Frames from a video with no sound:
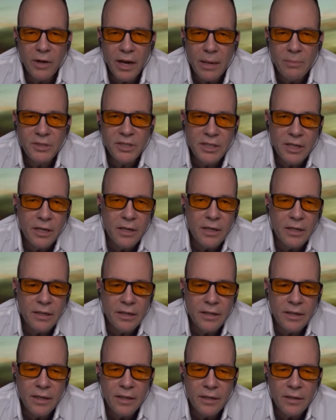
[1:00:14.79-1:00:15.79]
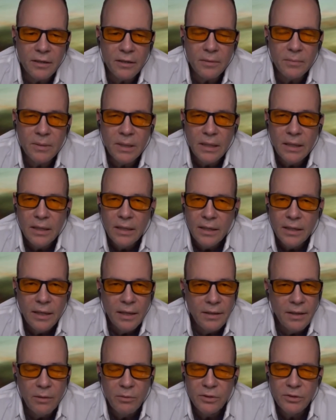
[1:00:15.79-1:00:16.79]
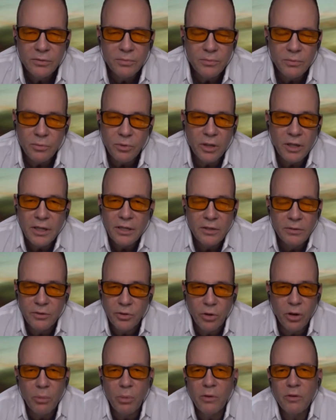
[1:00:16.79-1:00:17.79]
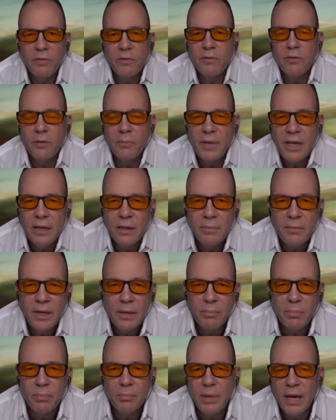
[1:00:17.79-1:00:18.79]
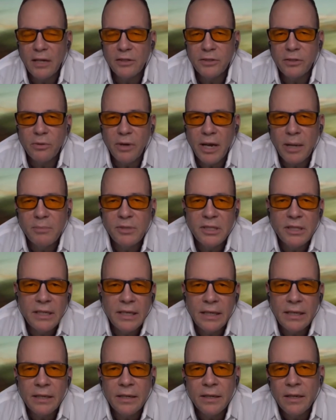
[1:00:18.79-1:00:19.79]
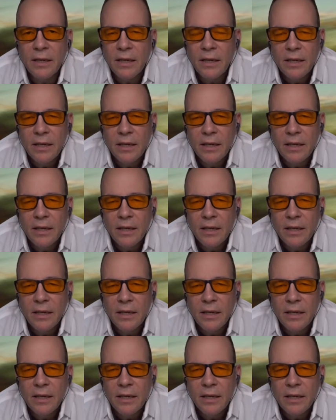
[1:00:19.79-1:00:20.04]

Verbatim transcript: Ramsey on, and uh, it was really enjoyable for me to meet Pastor Ramsey and